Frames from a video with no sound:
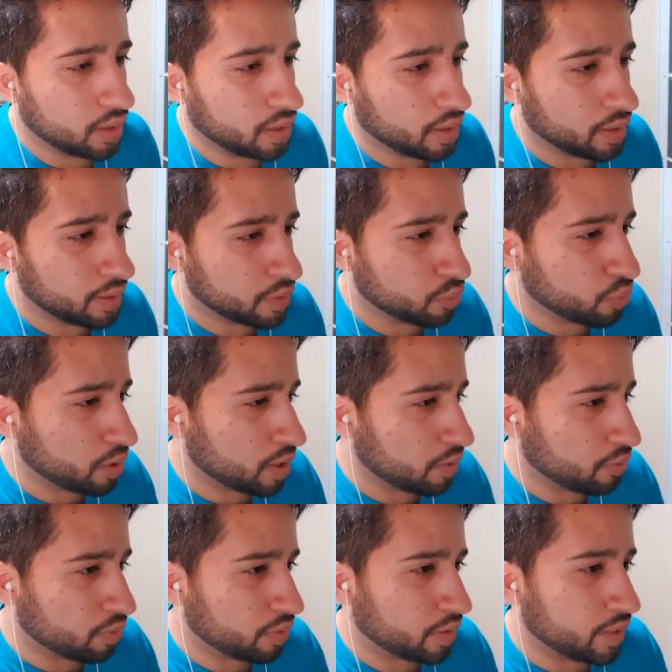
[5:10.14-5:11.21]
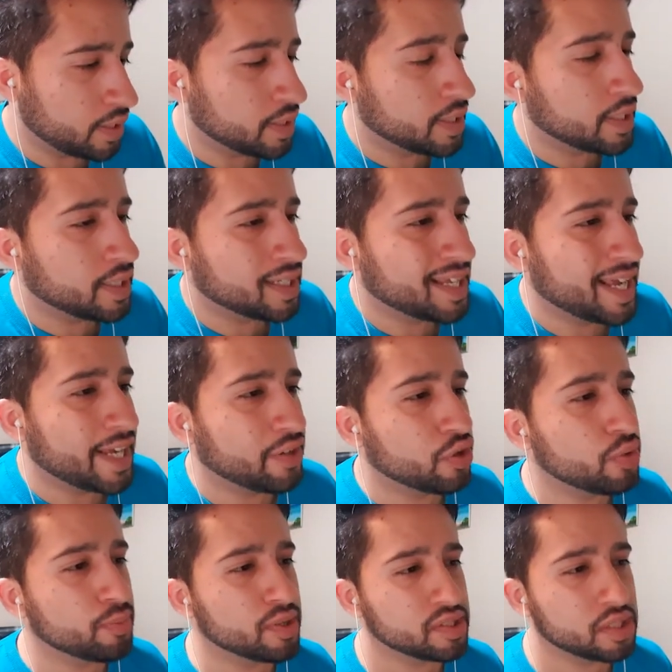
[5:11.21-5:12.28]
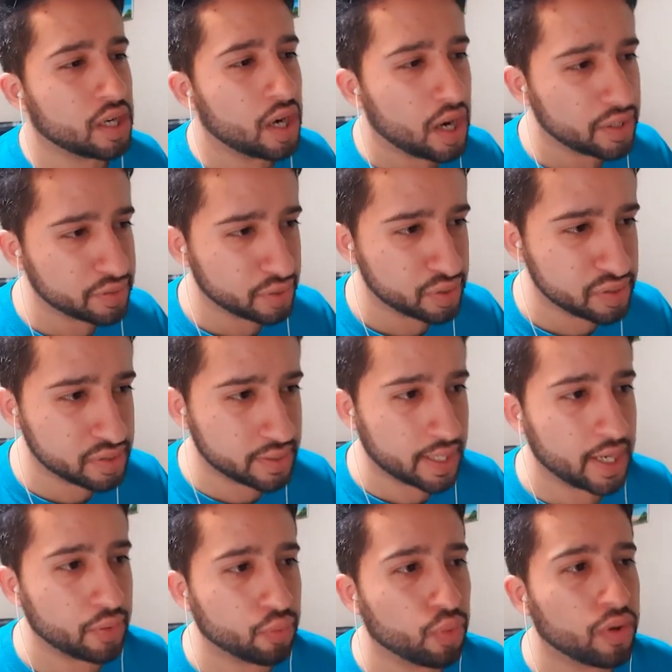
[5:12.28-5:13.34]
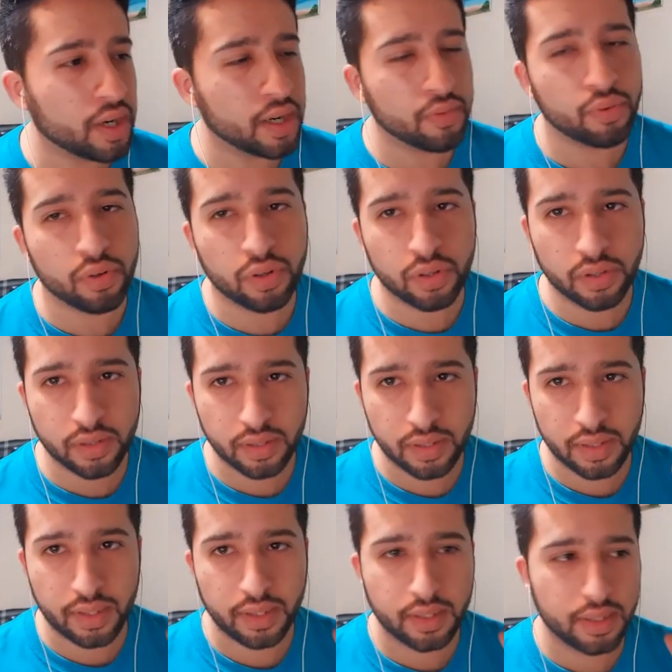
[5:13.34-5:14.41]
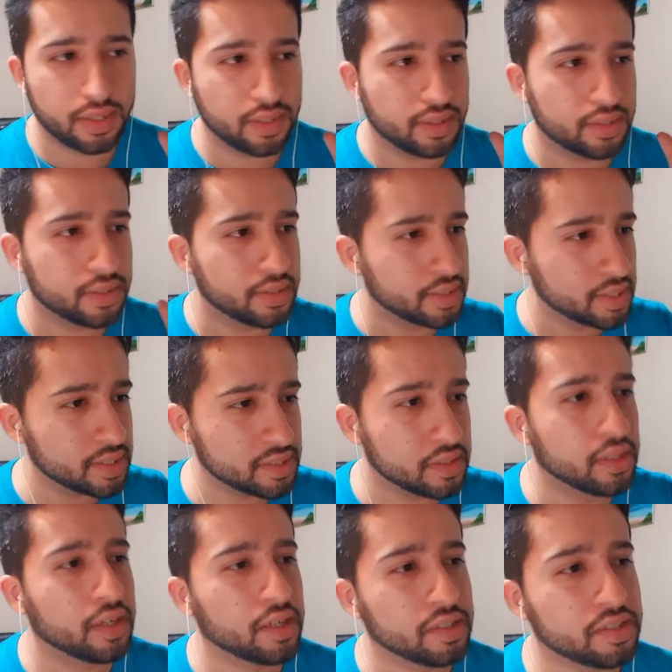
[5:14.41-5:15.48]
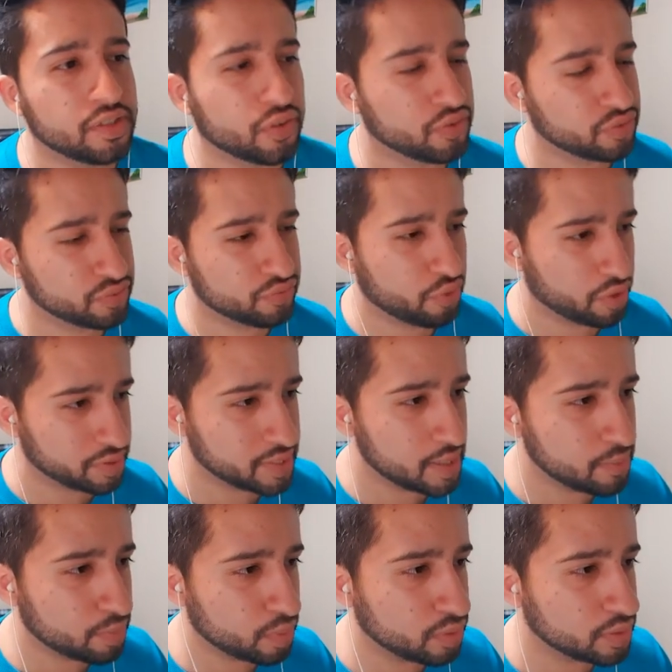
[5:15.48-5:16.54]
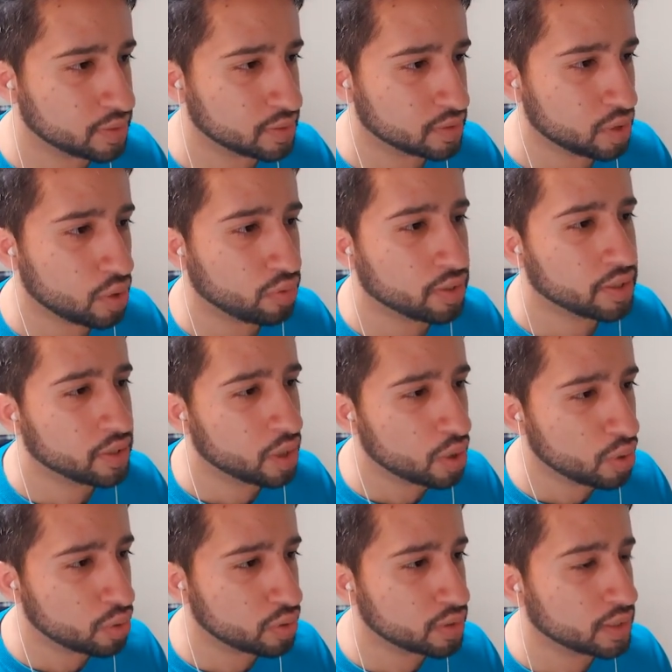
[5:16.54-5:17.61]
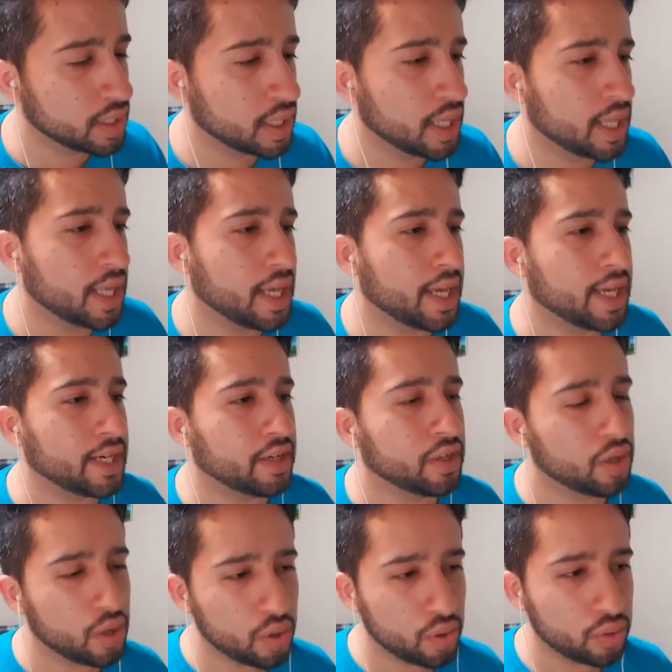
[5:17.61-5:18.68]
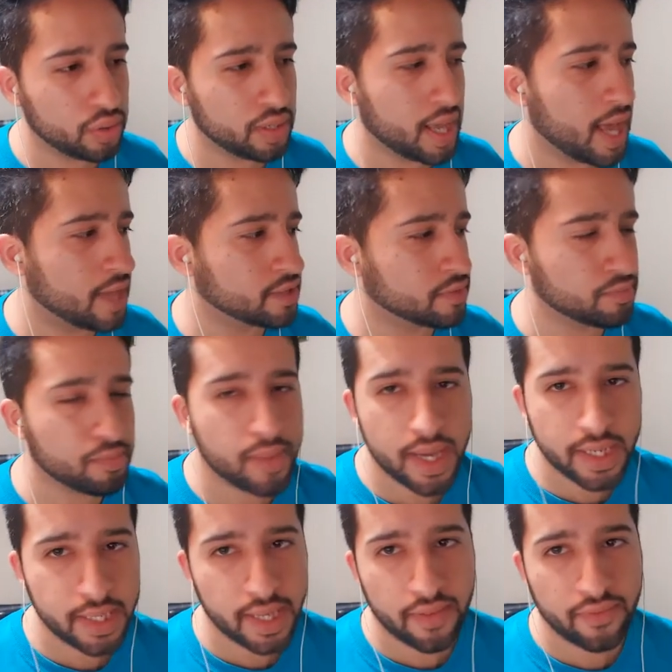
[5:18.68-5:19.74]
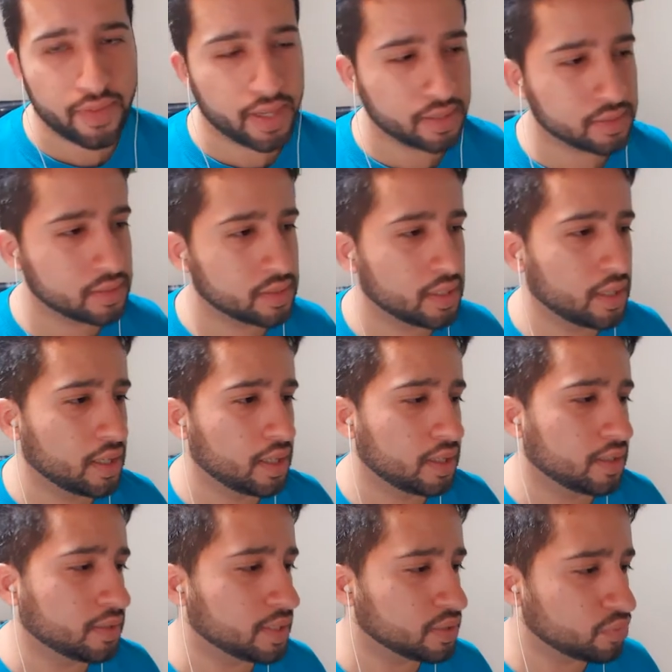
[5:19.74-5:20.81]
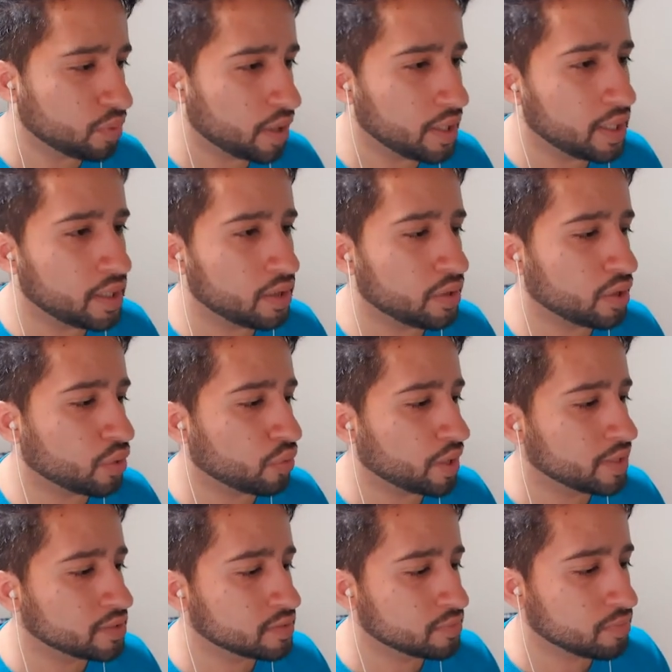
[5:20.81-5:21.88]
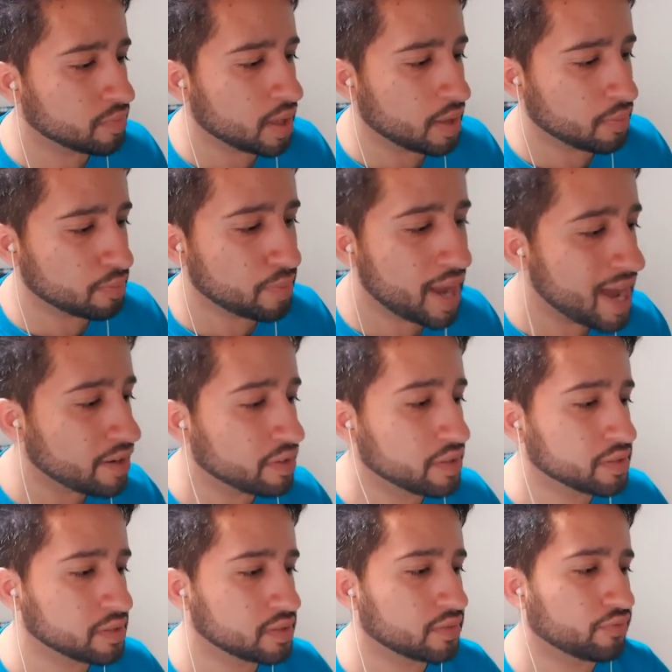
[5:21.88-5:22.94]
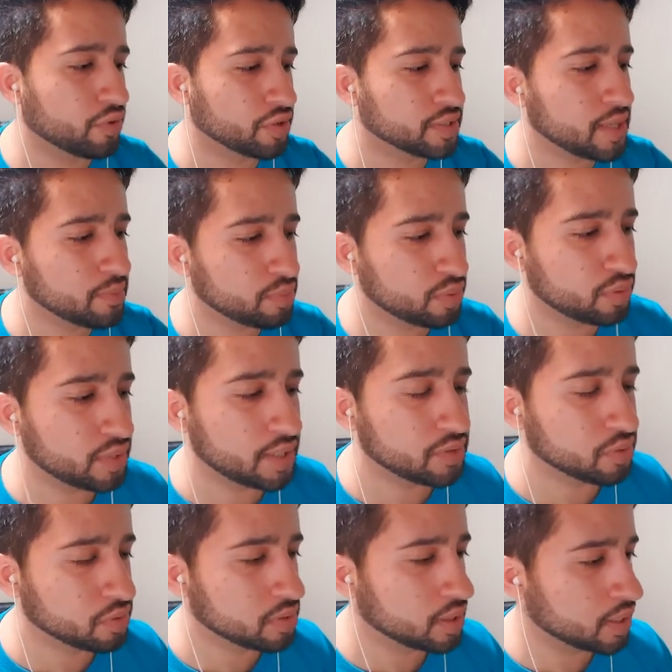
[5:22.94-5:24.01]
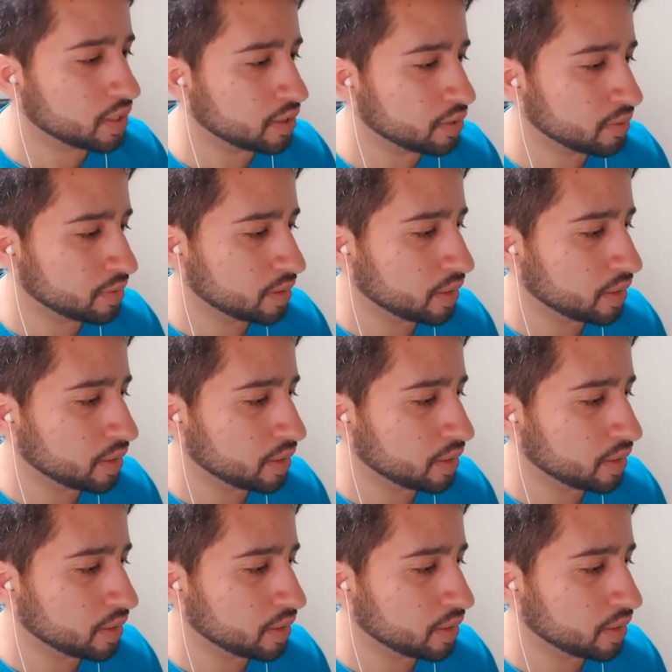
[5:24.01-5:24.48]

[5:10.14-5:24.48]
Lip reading: click whatever he did, and you must understand whatever this does. So for example, this is called a node, and a node has many effects. This right here creates patterns. For example, as you see here,